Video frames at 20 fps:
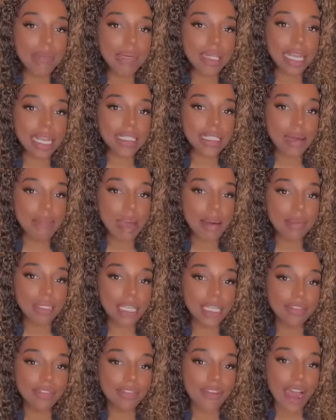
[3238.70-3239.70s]
Remember last time I
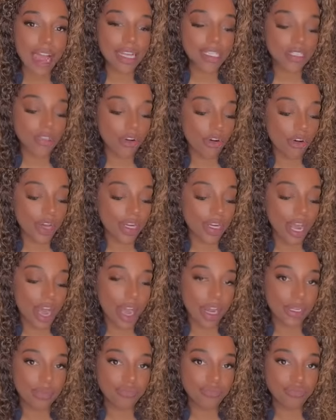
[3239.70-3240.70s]
was eating fries
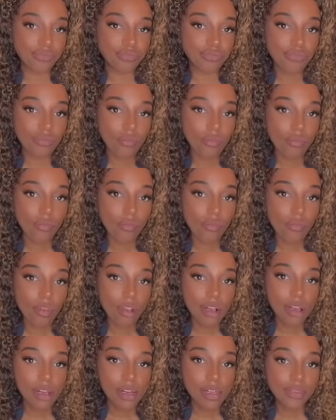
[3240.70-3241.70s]
on
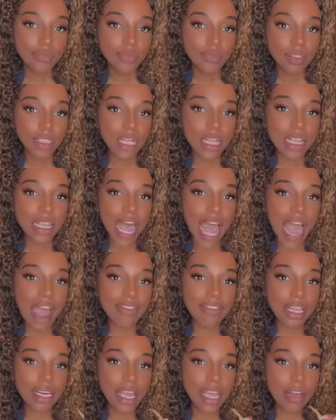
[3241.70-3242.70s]

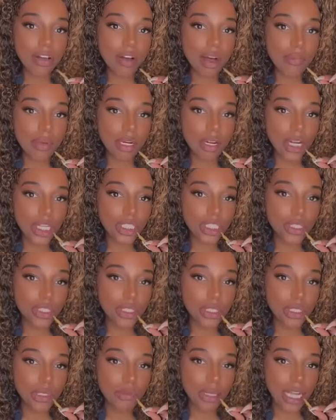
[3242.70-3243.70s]
live and they commented on
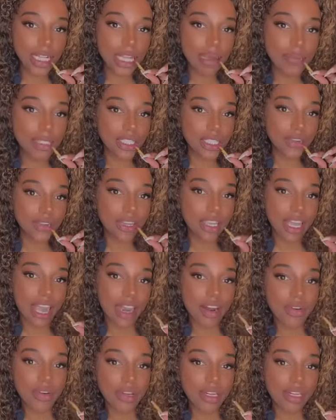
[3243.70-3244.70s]
YouTube that was so
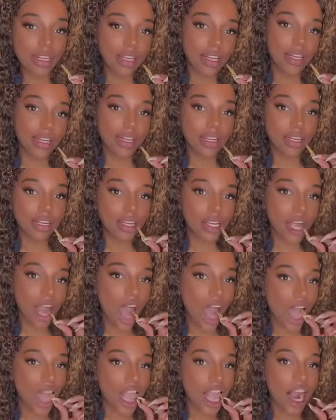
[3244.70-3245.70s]
ghetto and da da da da
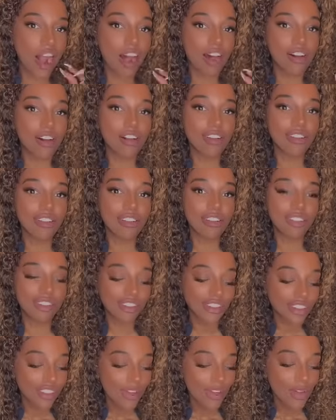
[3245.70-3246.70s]

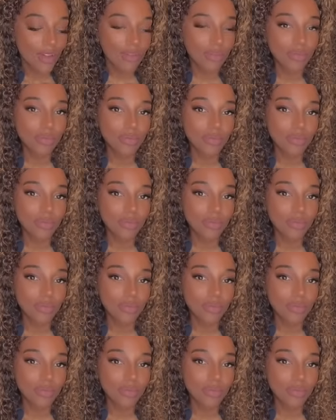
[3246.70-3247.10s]
da.